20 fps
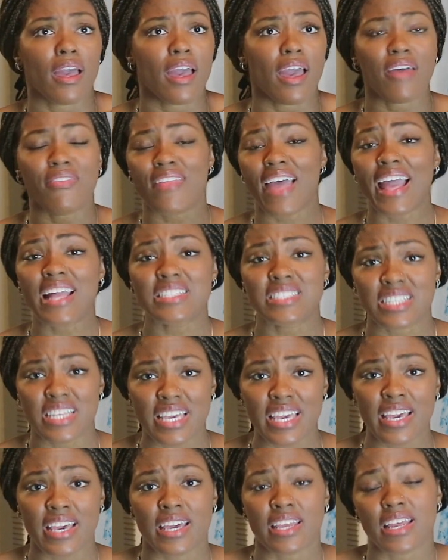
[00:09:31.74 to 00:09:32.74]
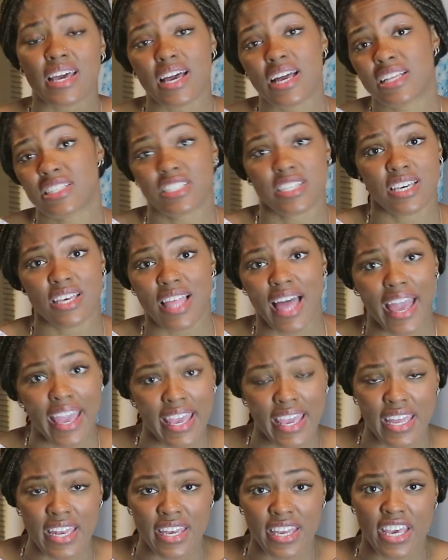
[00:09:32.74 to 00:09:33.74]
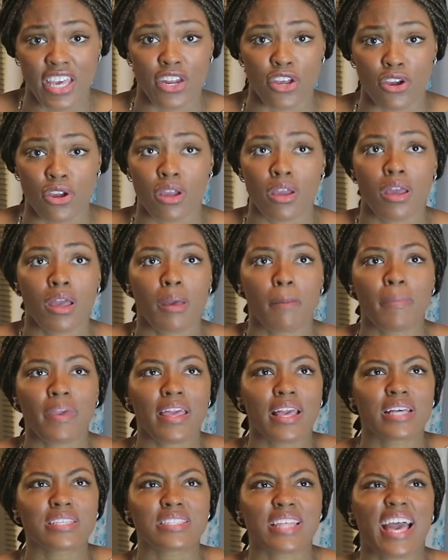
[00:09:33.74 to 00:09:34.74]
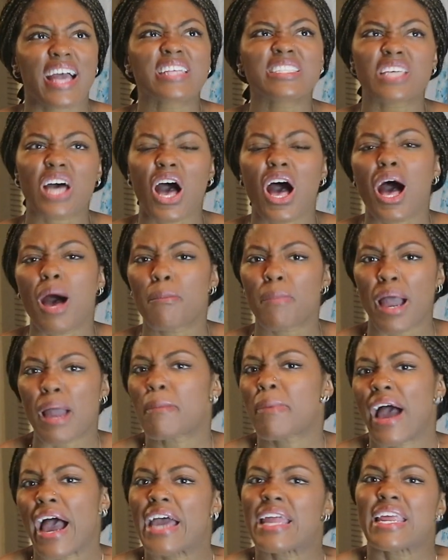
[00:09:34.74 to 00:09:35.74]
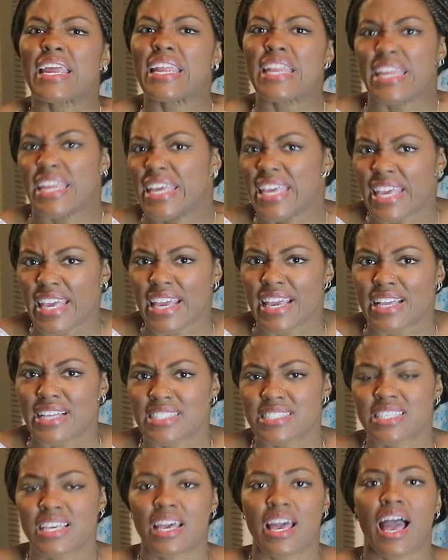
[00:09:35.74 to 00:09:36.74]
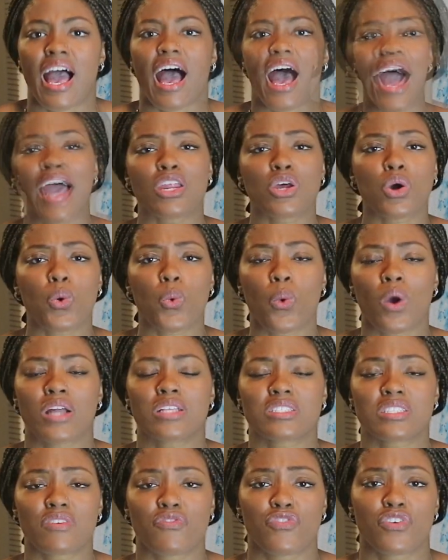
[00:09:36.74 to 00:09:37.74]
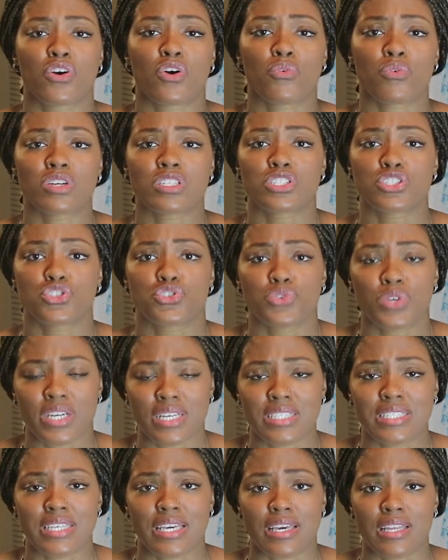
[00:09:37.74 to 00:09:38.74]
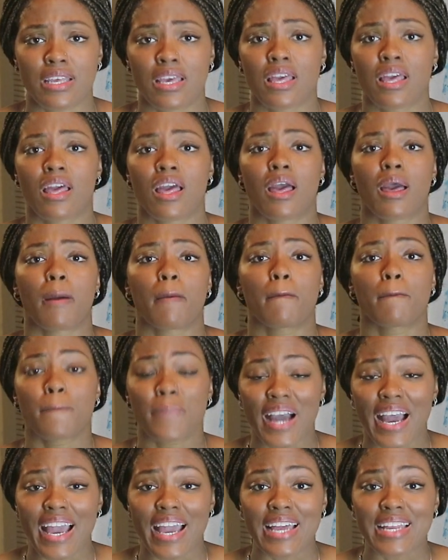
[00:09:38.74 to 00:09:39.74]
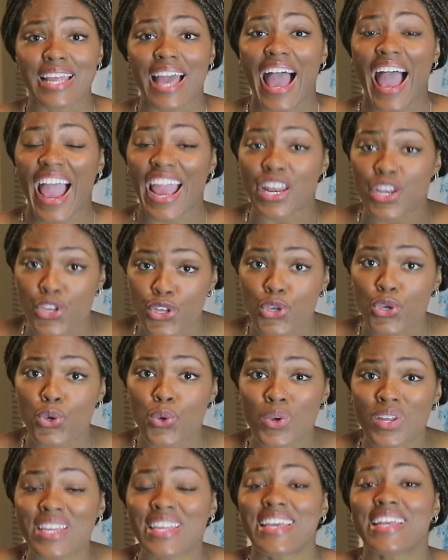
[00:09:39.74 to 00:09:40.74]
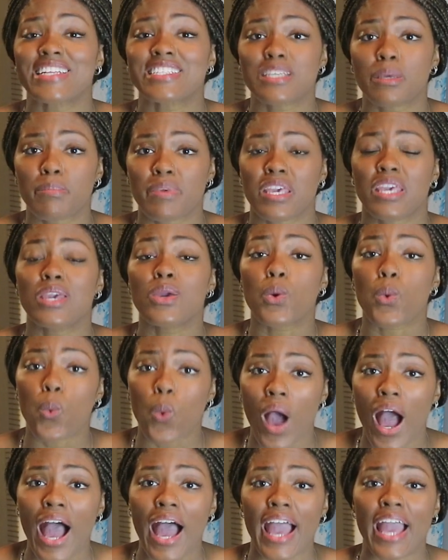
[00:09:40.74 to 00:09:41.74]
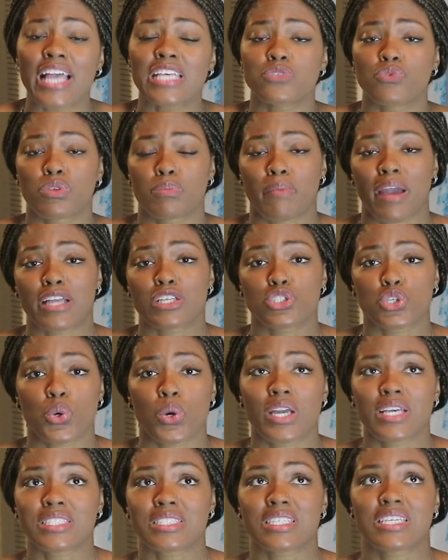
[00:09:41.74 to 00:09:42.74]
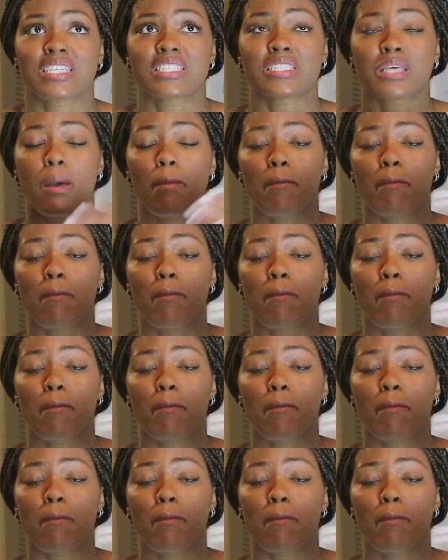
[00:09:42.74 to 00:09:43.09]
And that's it until I eat dinner. Because that's all my body needs. I don't want to feel restricted, but I do need to be wise with my choices